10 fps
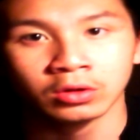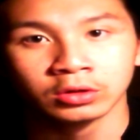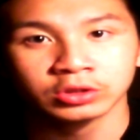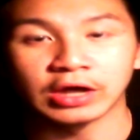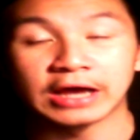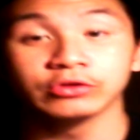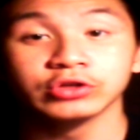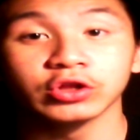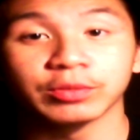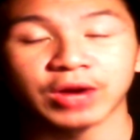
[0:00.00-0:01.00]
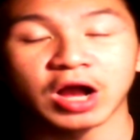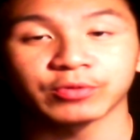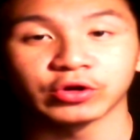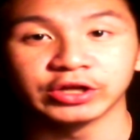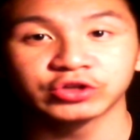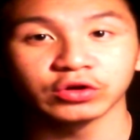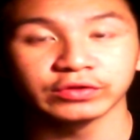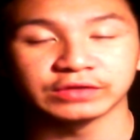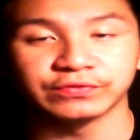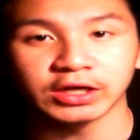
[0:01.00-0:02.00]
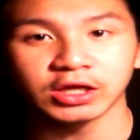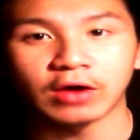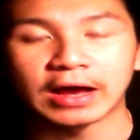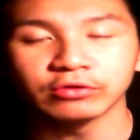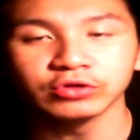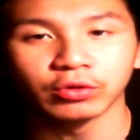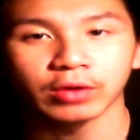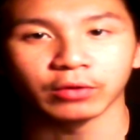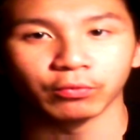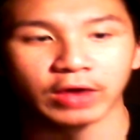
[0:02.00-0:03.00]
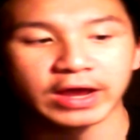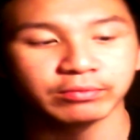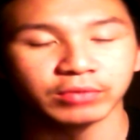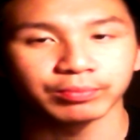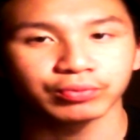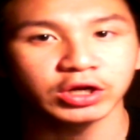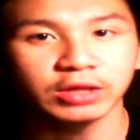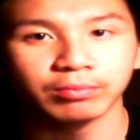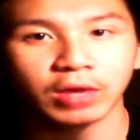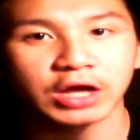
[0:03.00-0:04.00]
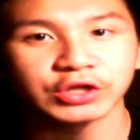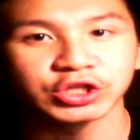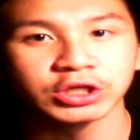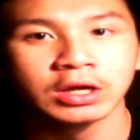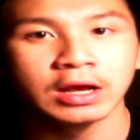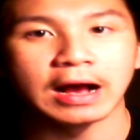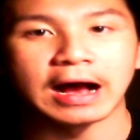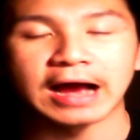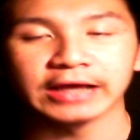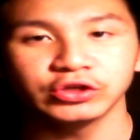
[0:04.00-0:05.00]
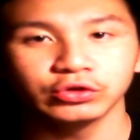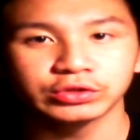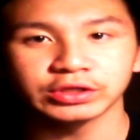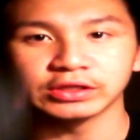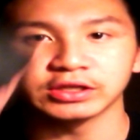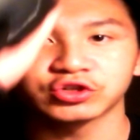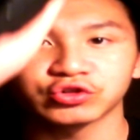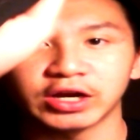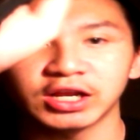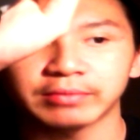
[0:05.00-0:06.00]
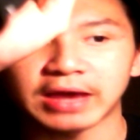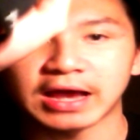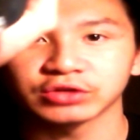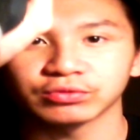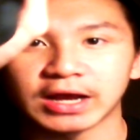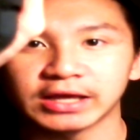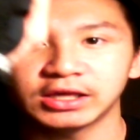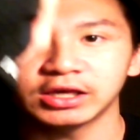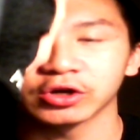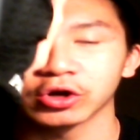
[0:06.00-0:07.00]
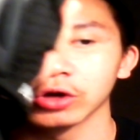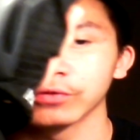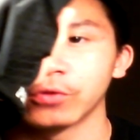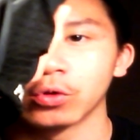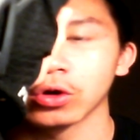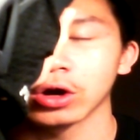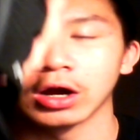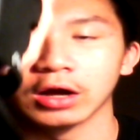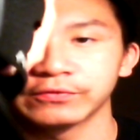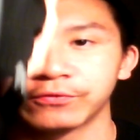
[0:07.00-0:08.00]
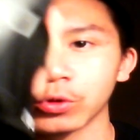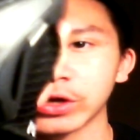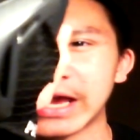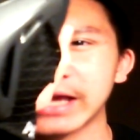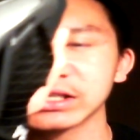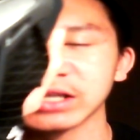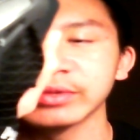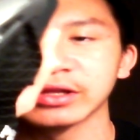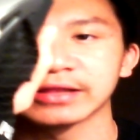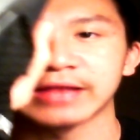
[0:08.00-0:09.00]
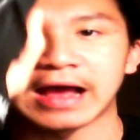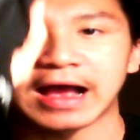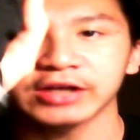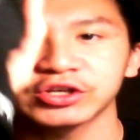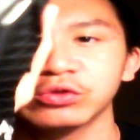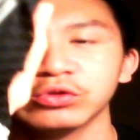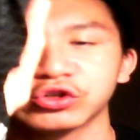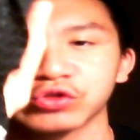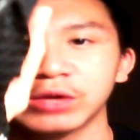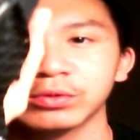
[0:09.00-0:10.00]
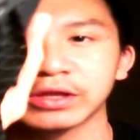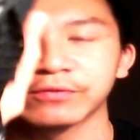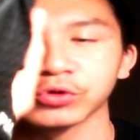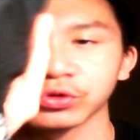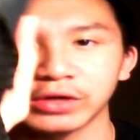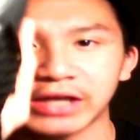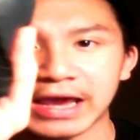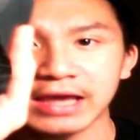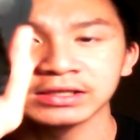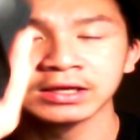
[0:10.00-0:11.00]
So I don't know the proper intro of this video. I don't know where it went, but pretty much I used this training mask right here for four days, something like that. I actually only trained with it for three days,